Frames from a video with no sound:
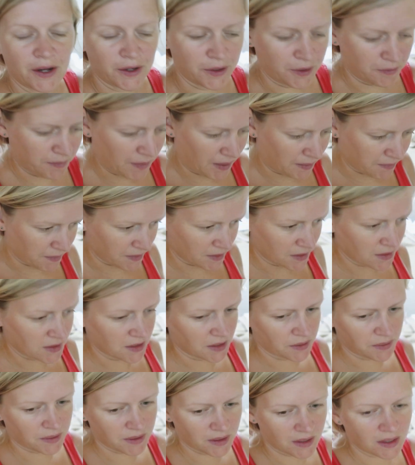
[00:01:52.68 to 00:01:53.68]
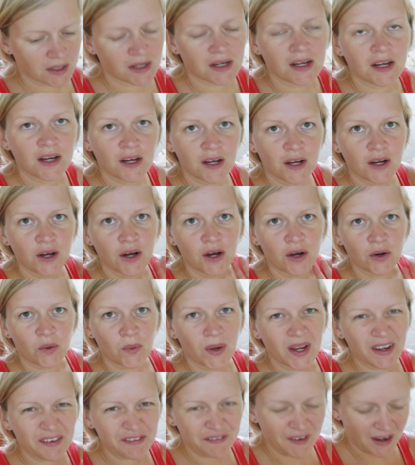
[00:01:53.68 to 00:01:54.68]
home, I'm gonna do a
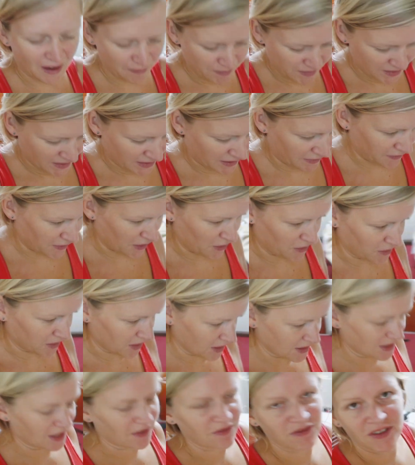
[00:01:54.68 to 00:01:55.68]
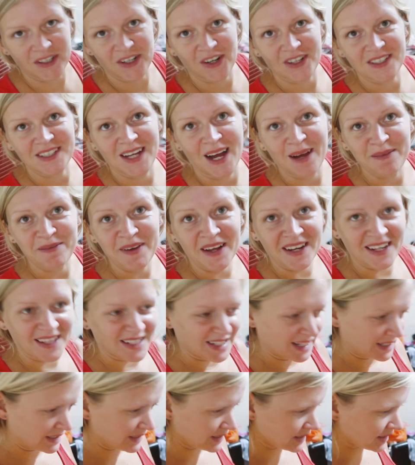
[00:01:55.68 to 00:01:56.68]
quick 5 minutes of yoga because I haven't really got time for
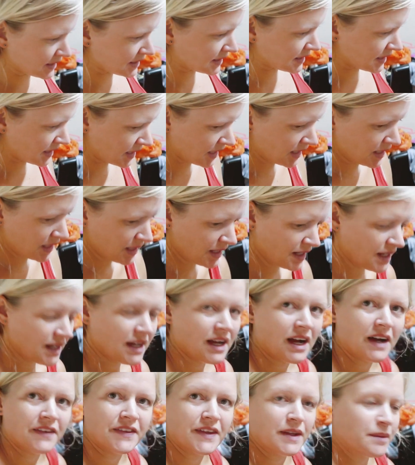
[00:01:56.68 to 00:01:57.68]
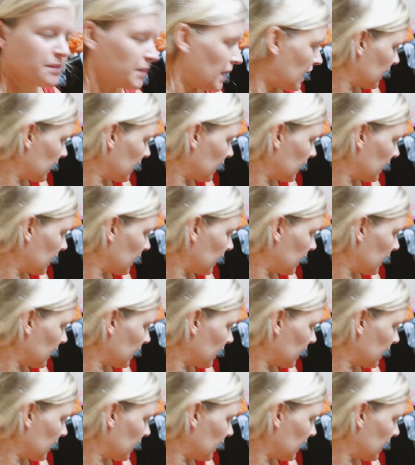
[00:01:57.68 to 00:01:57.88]
anything else, and then